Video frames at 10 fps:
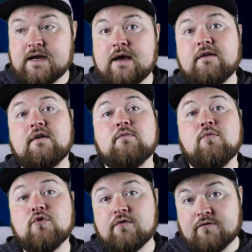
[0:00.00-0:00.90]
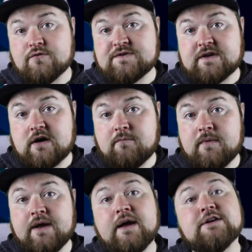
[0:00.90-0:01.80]
There are more of those to come,
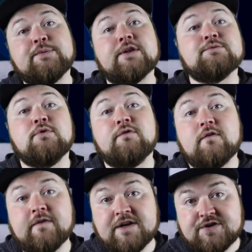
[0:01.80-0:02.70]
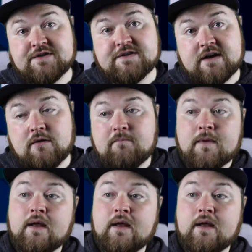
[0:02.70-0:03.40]
as well as more formations to come.